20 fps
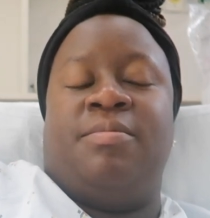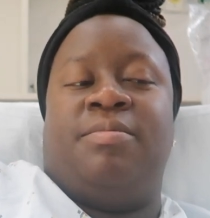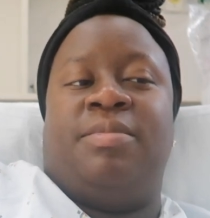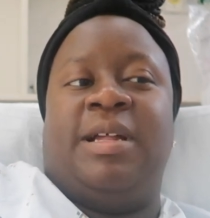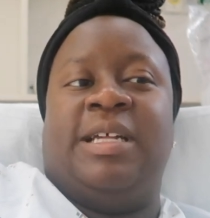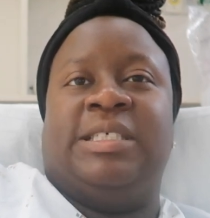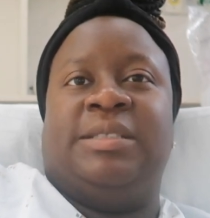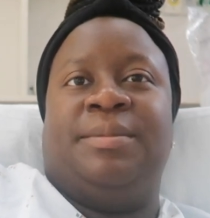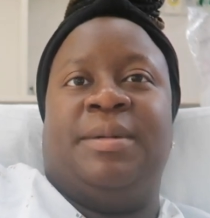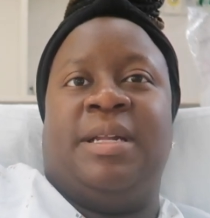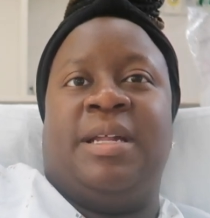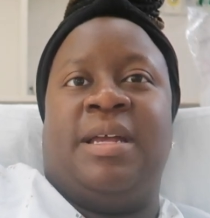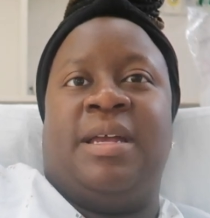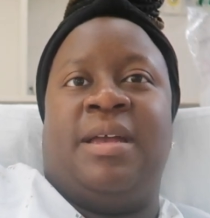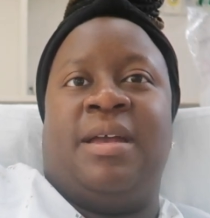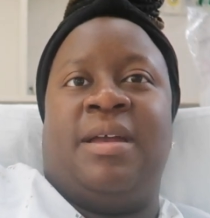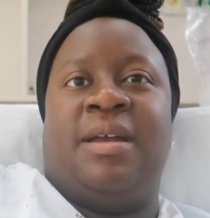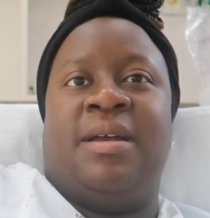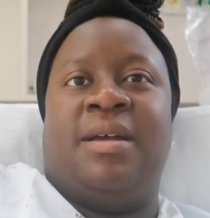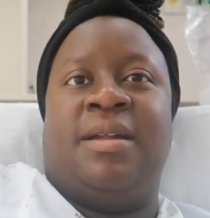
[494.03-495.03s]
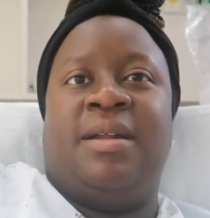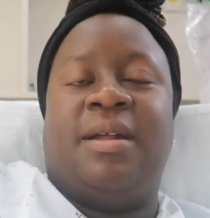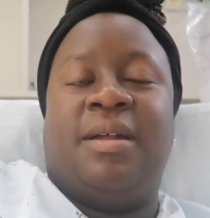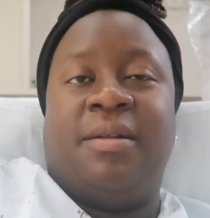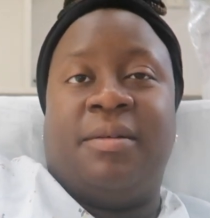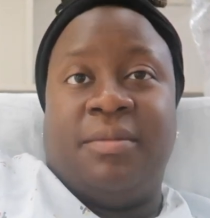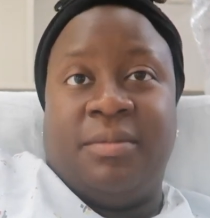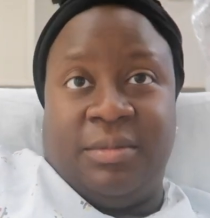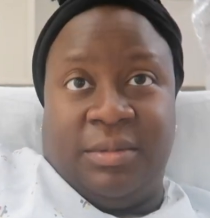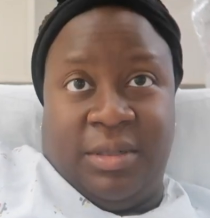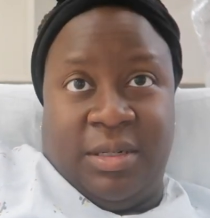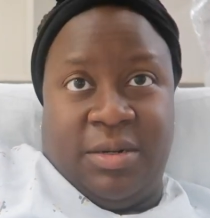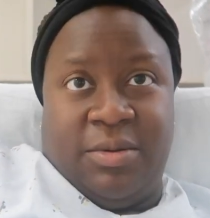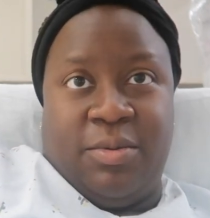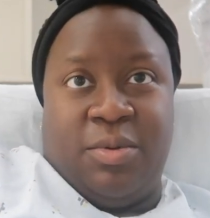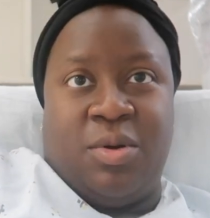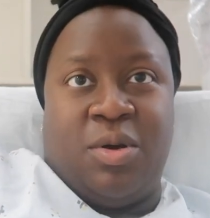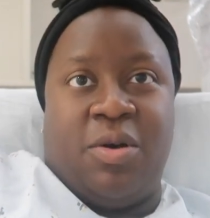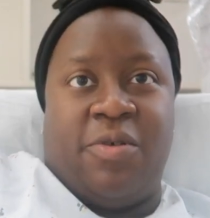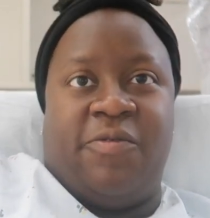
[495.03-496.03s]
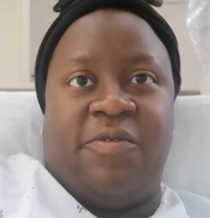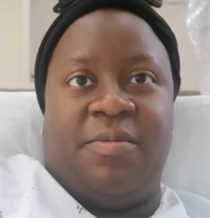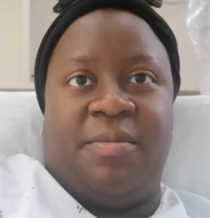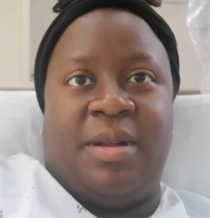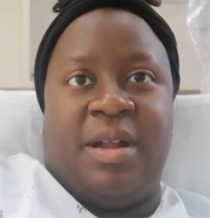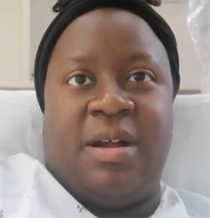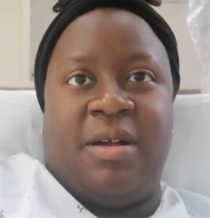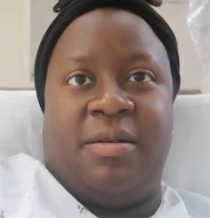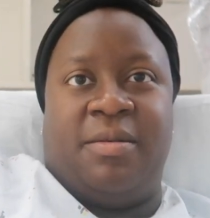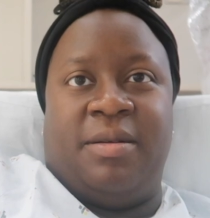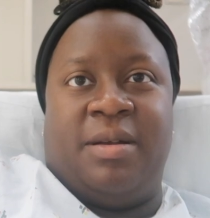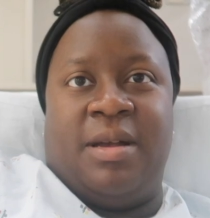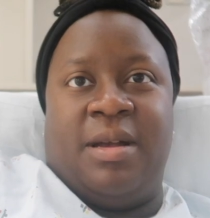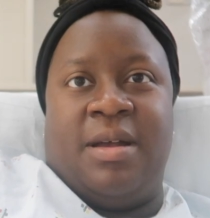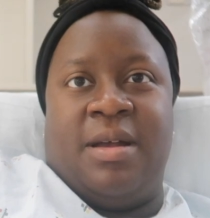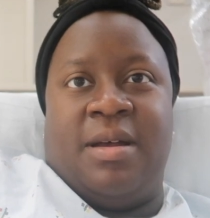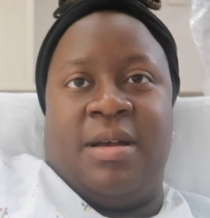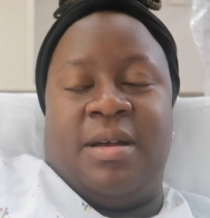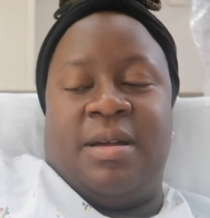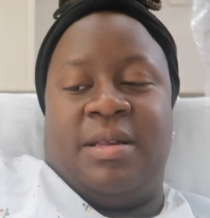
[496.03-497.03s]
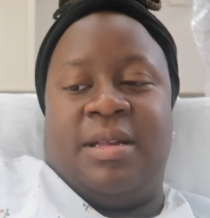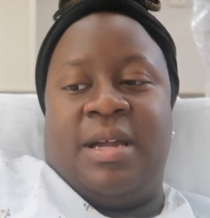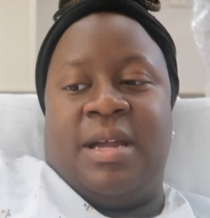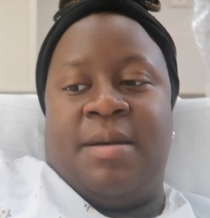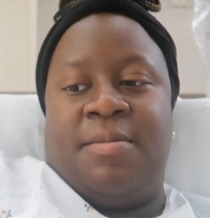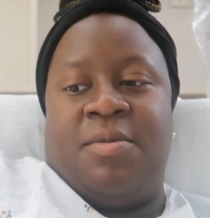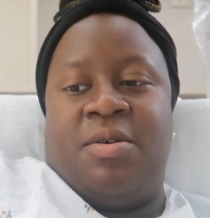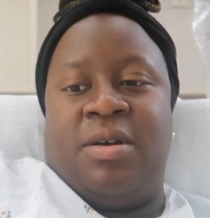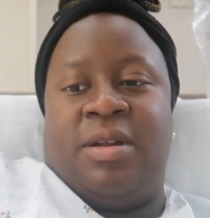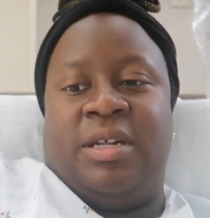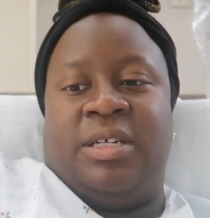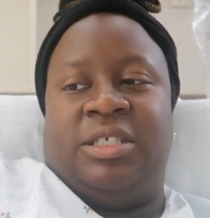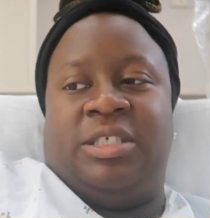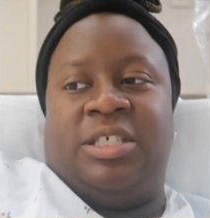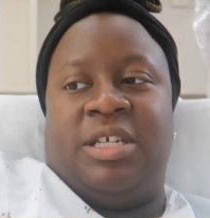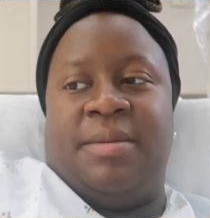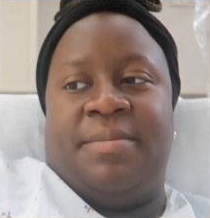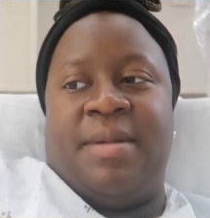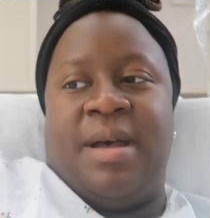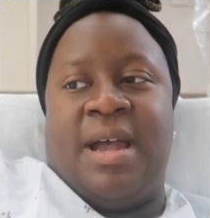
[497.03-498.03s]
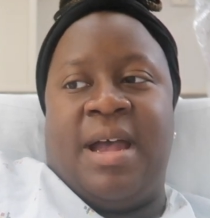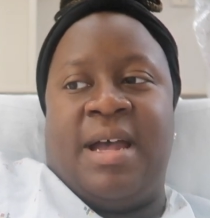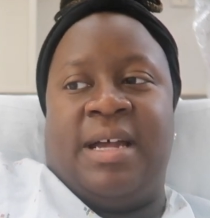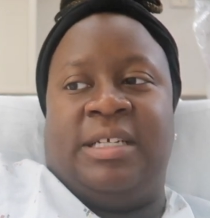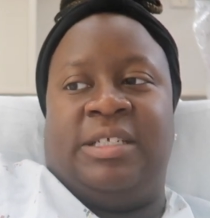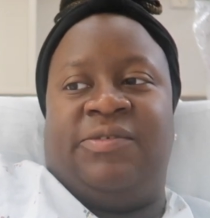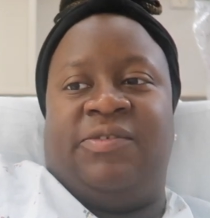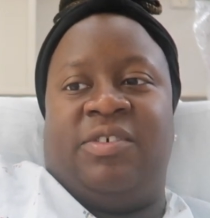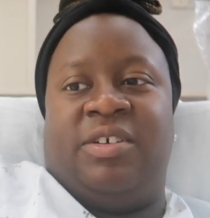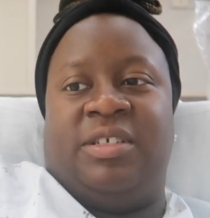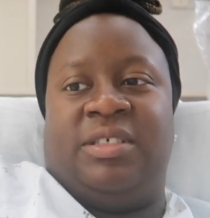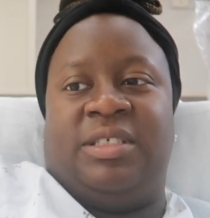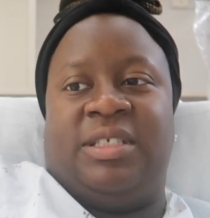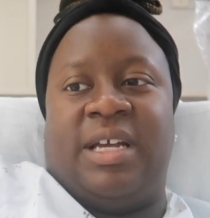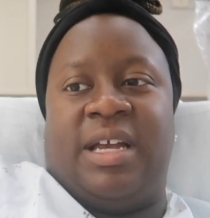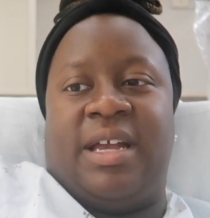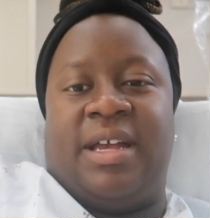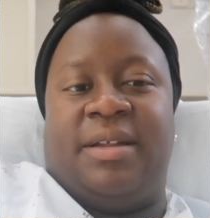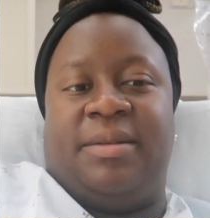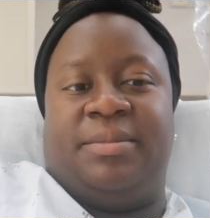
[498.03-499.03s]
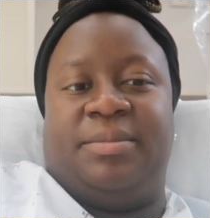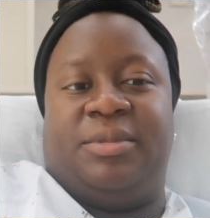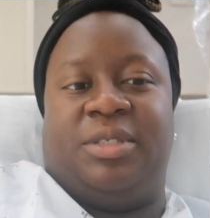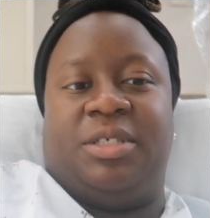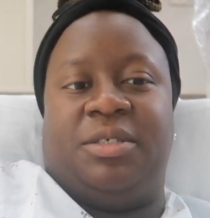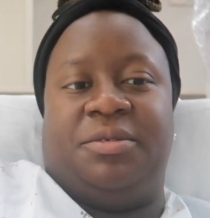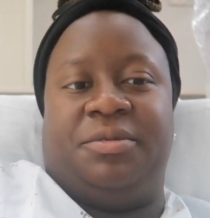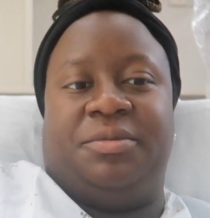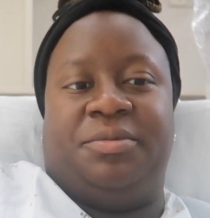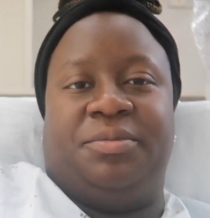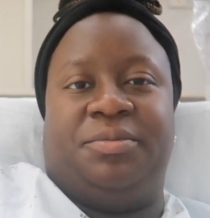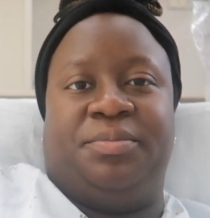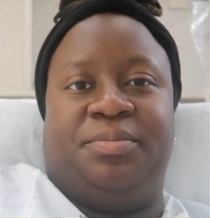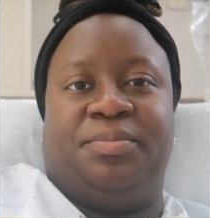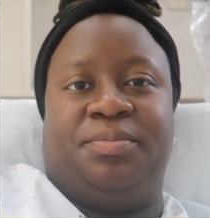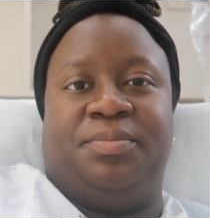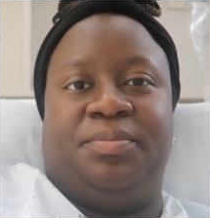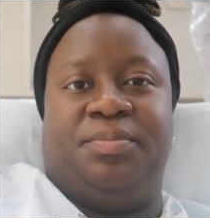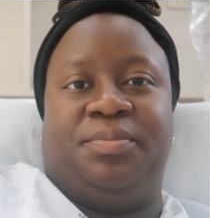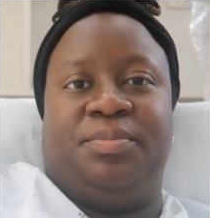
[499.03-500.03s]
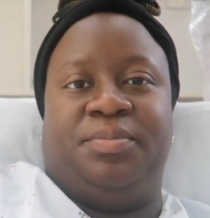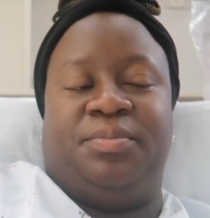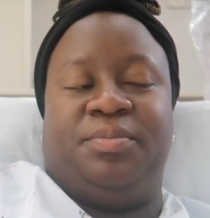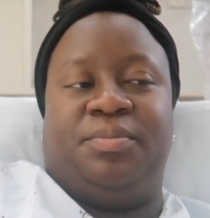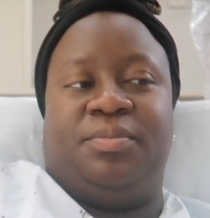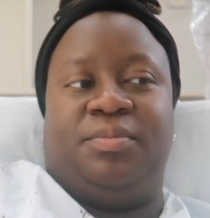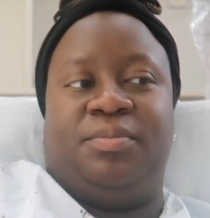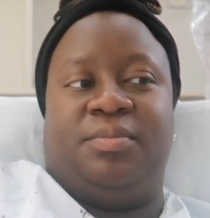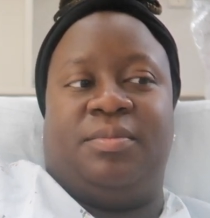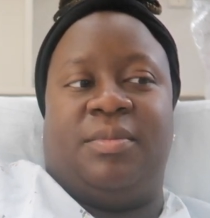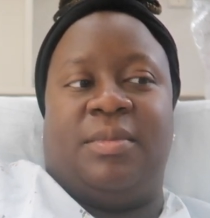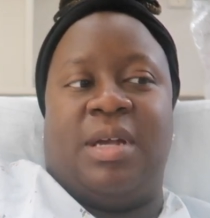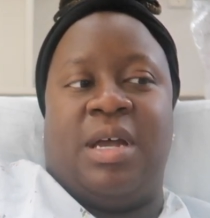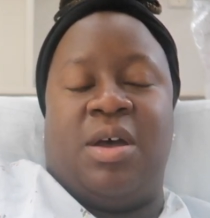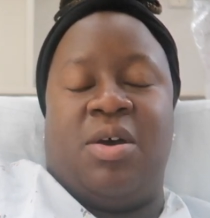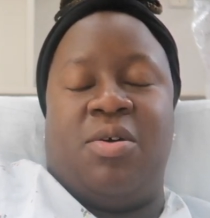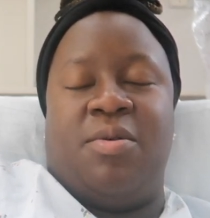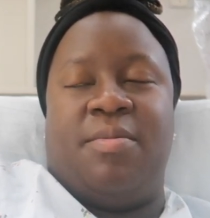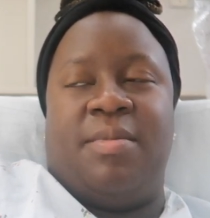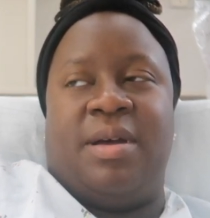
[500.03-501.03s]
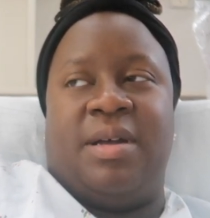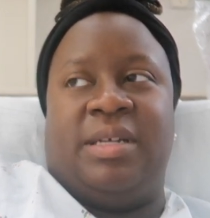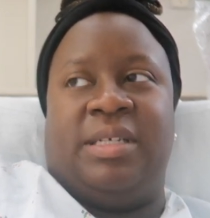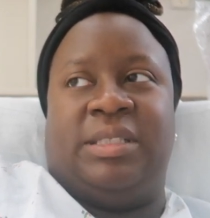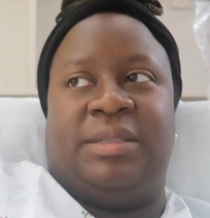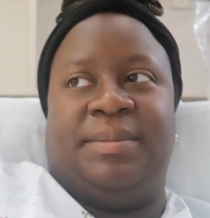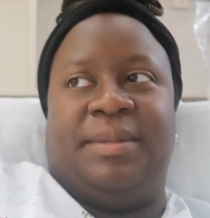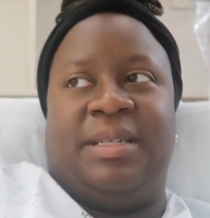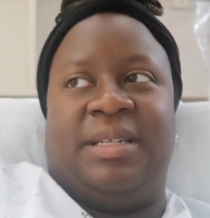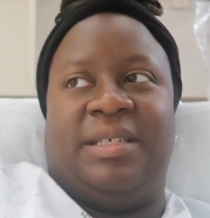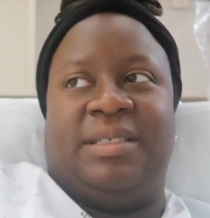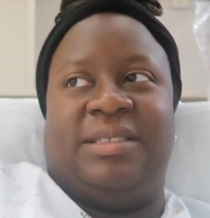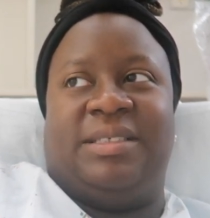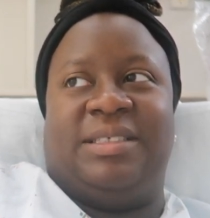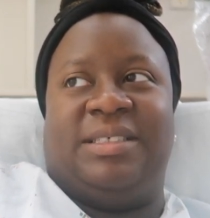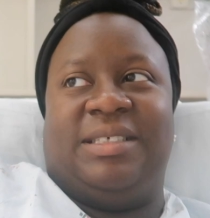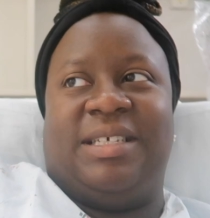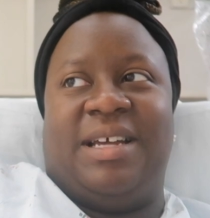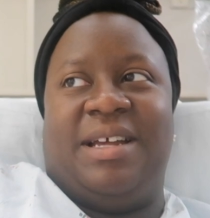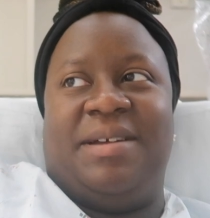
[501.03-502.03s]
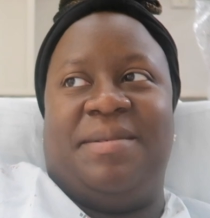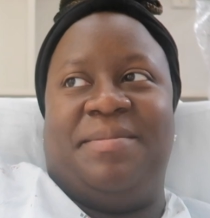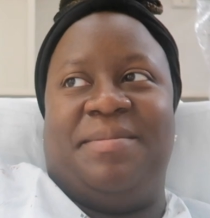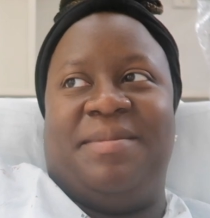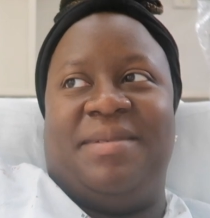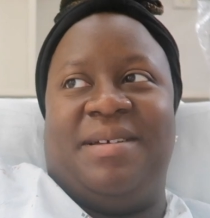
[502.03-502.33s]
placement again, and we'll go from there. I think I'm gonna shut my eyes for a second. I hope my husband does the same.